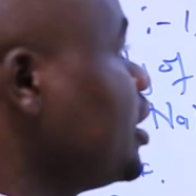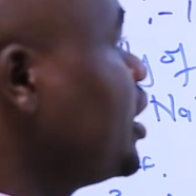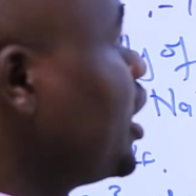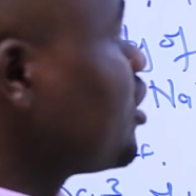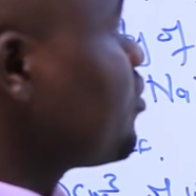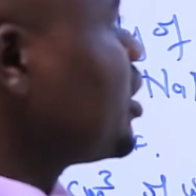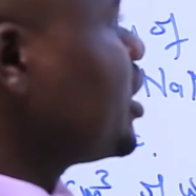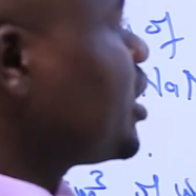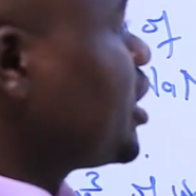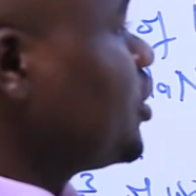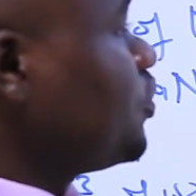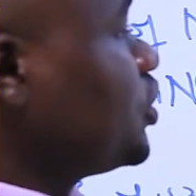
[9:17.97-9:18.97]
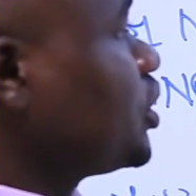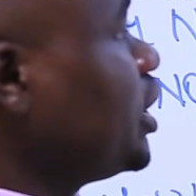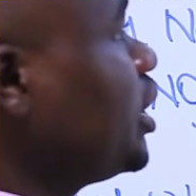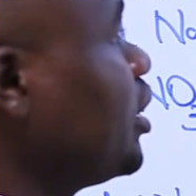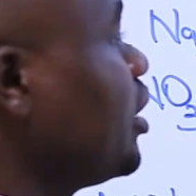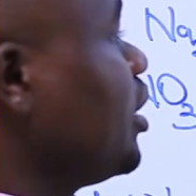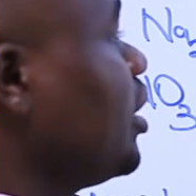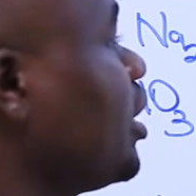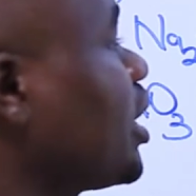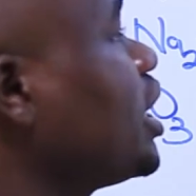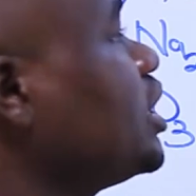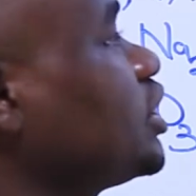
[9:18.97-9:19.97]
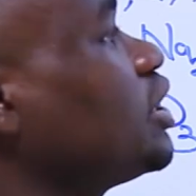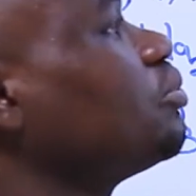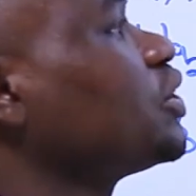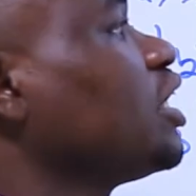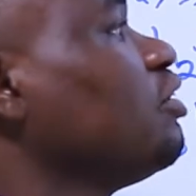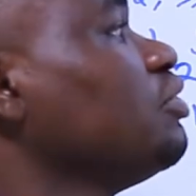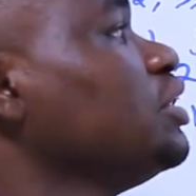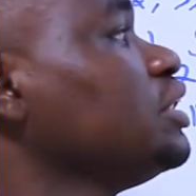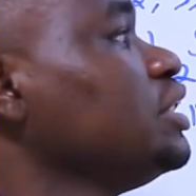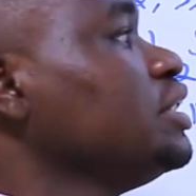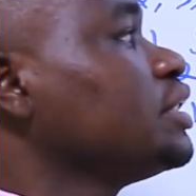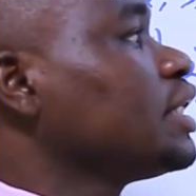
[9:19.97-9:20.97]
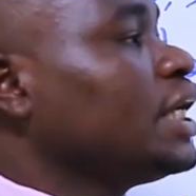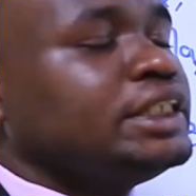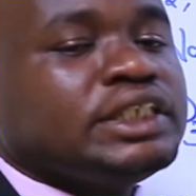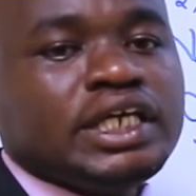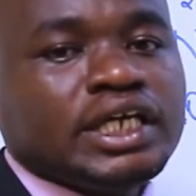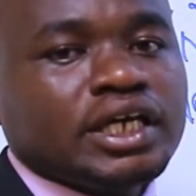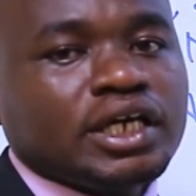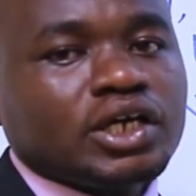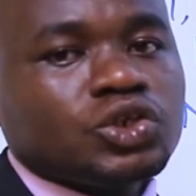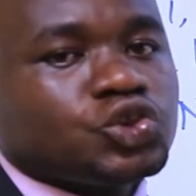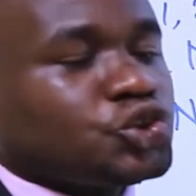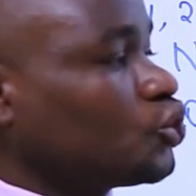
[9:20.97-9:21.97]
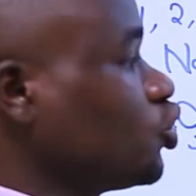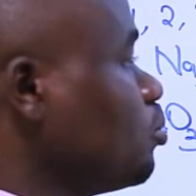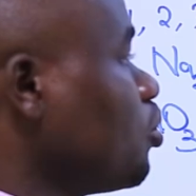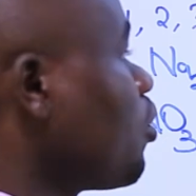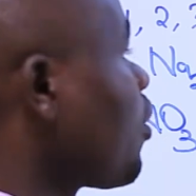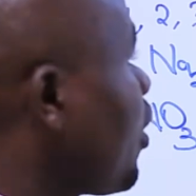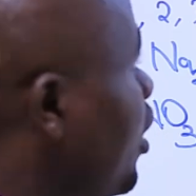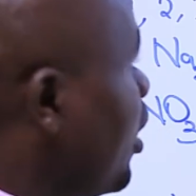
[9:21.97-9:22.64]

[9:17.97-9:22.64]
And for that case, we say calcium sulfate is slightly soluble.